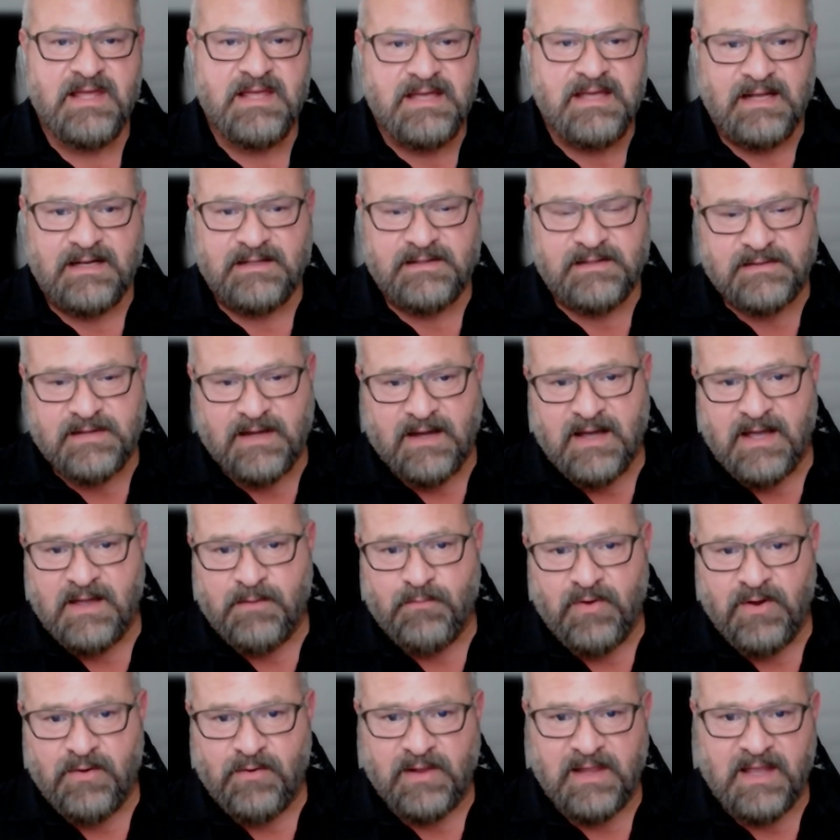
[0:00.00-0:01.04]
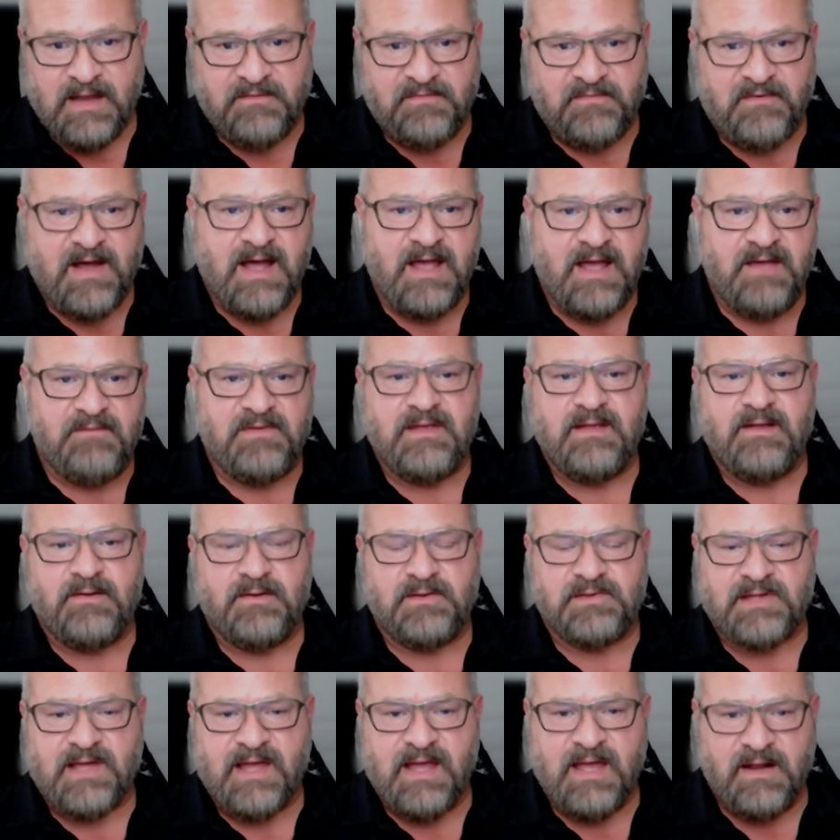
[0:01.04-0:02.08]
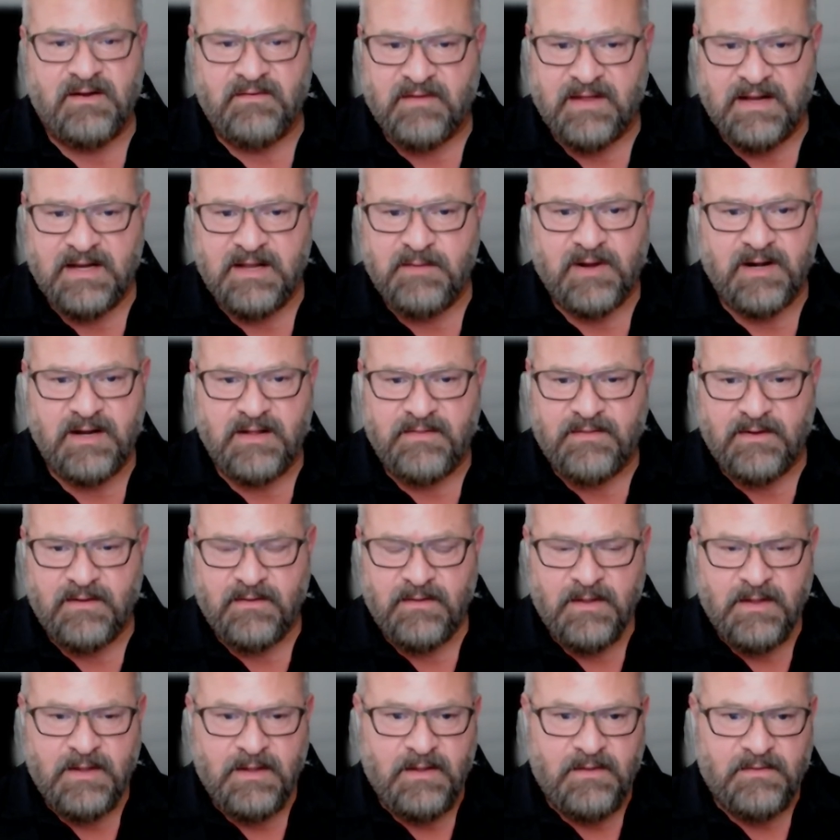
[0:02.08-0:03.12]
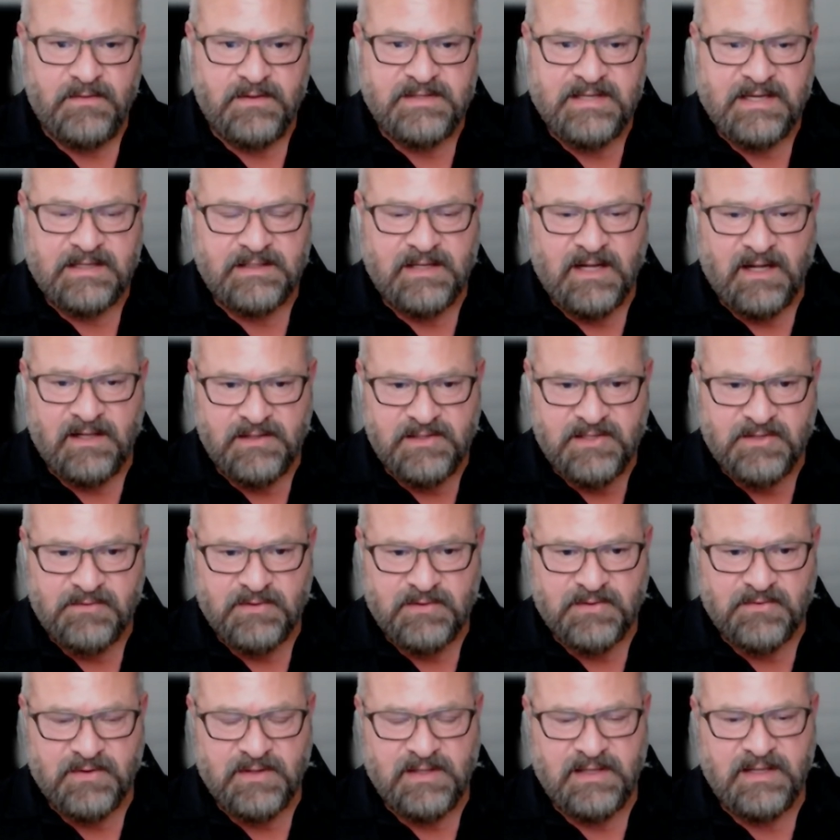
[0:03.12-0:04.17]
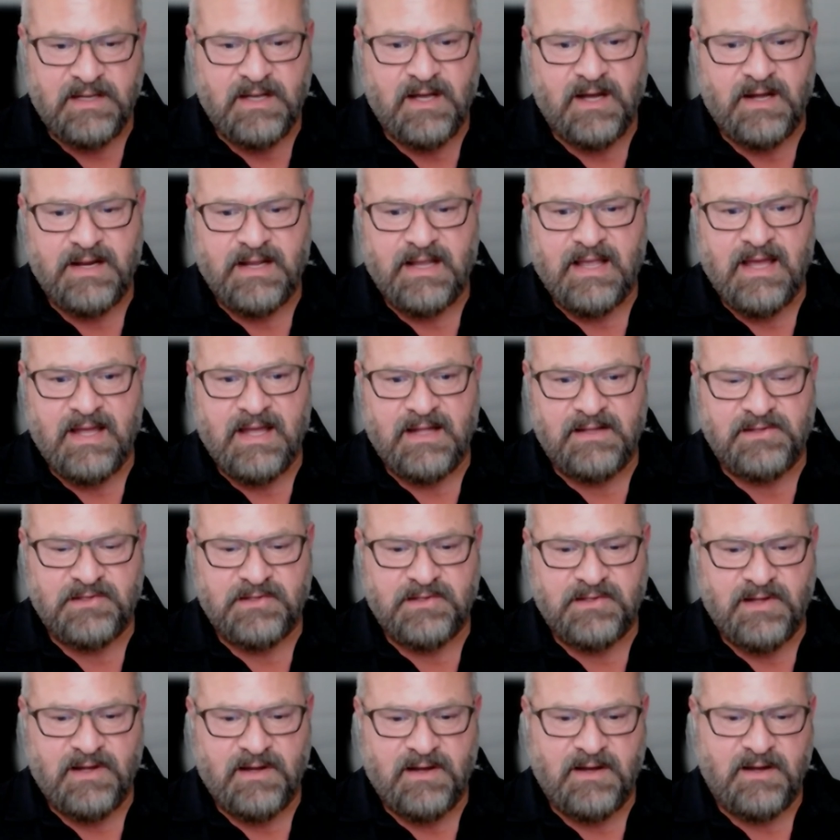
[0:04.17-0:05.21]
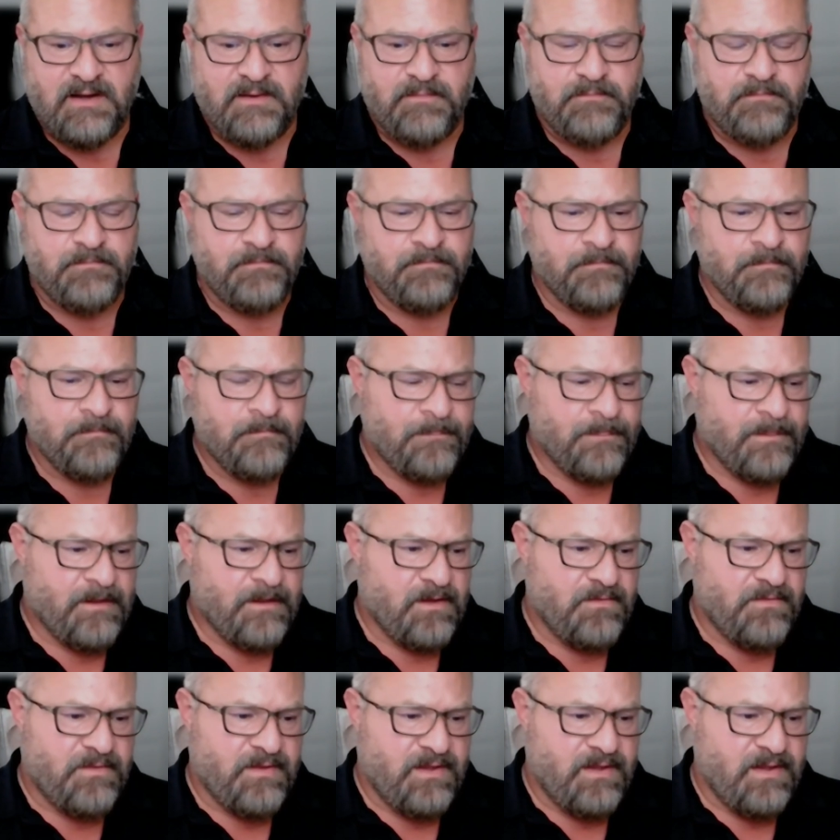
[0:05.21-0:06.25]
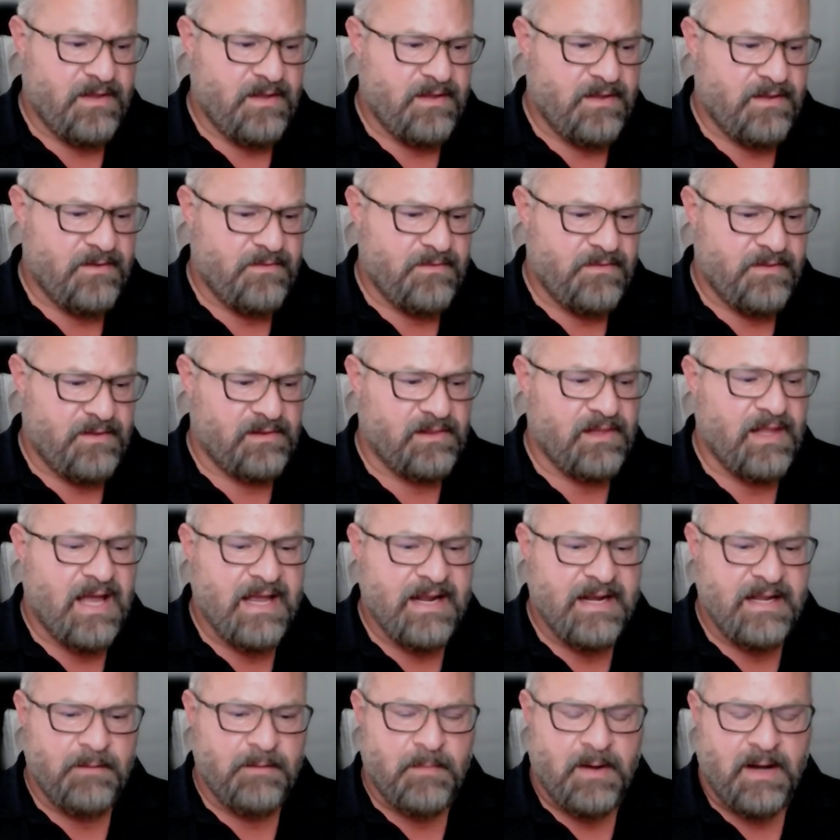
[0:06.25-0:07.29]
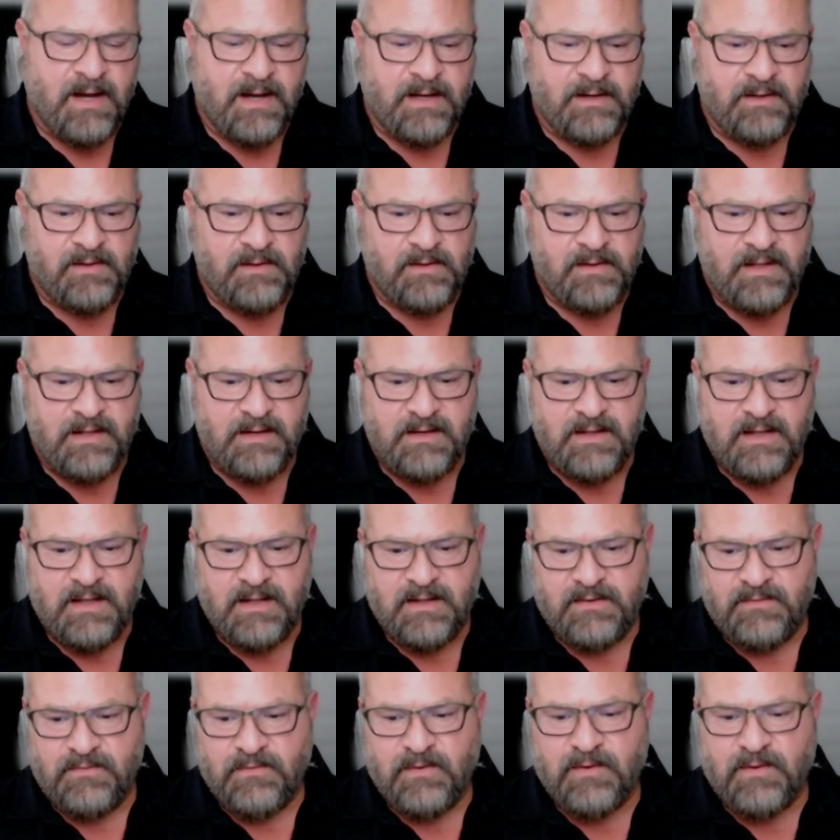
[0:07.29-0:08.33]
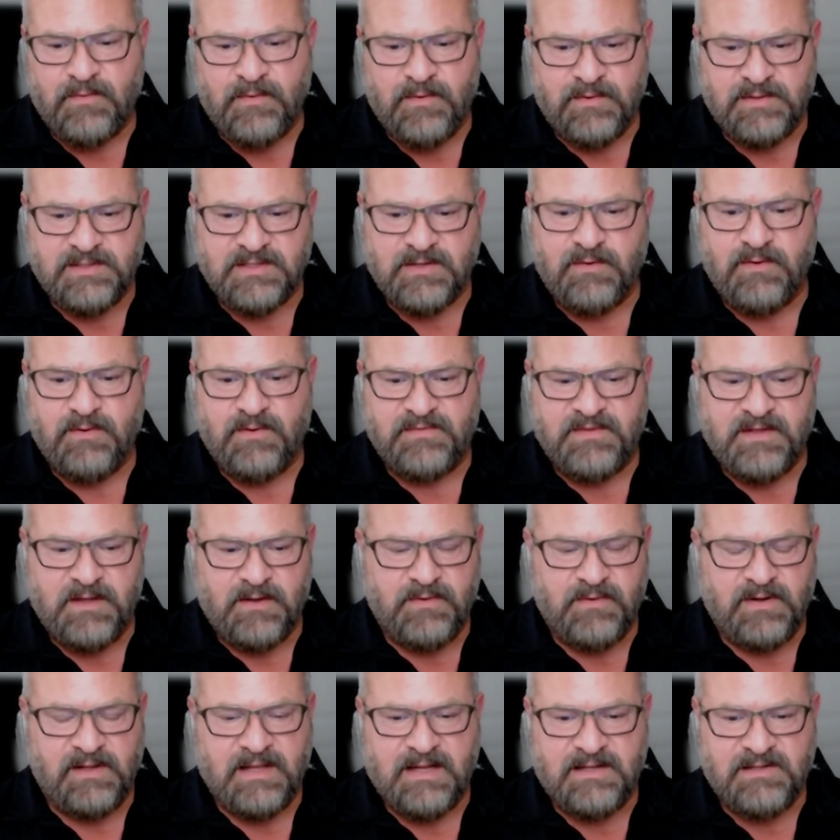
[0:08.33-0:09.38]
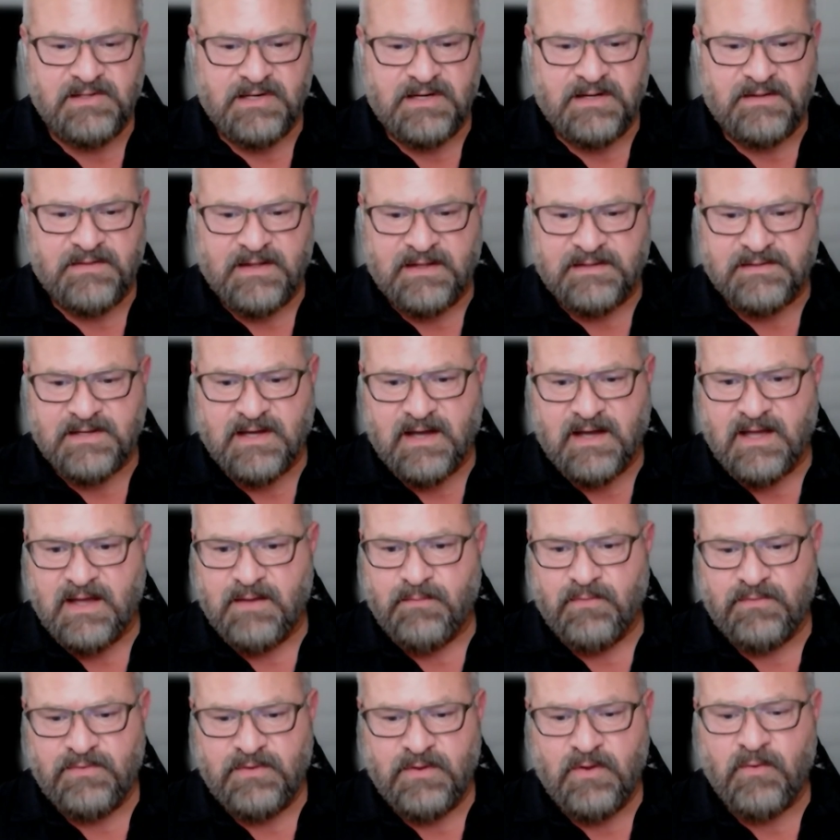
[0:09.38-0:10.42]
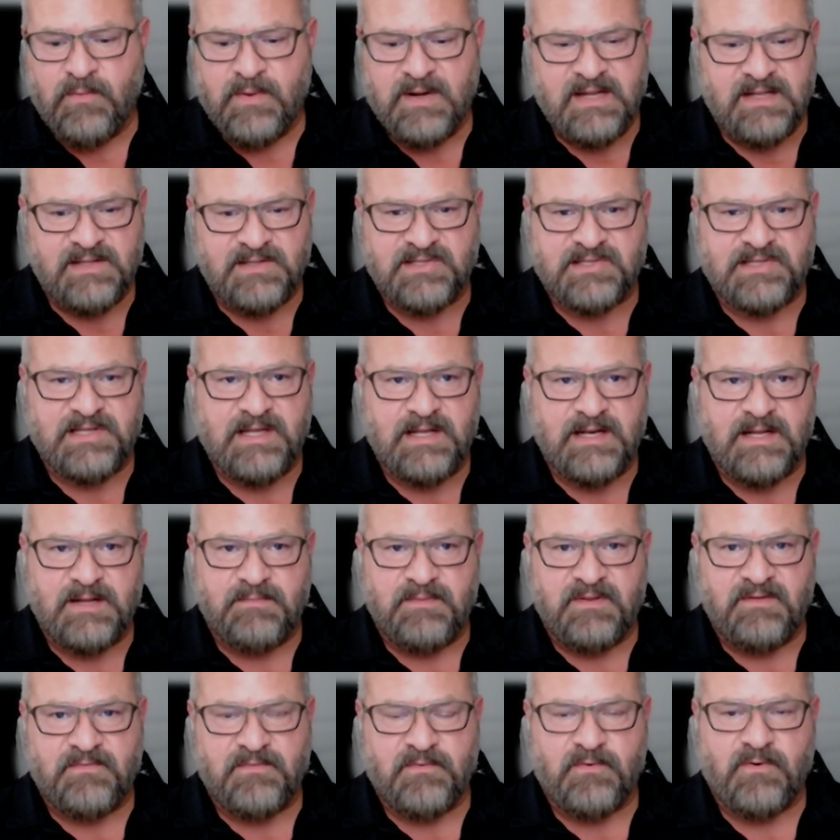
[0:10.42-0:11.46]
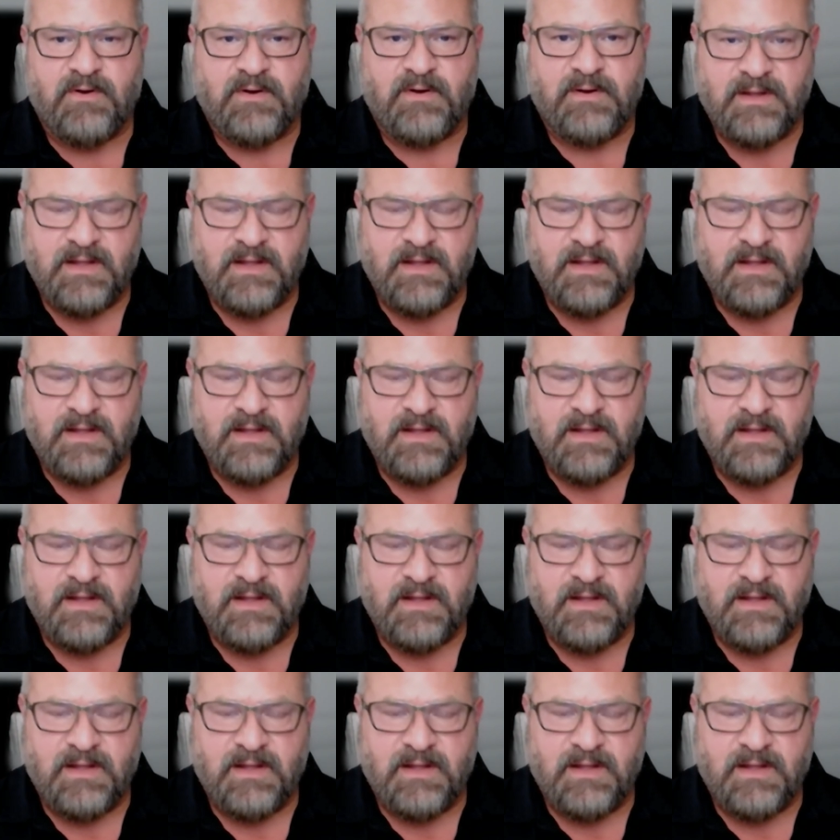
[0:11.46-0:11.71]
And at the time, we were like five years ahead of anybody. The, the technology was really cutting edge. Um, the, the lighting model and, and what we were doing with the Unreal Engine at that time, nobody had seen it before.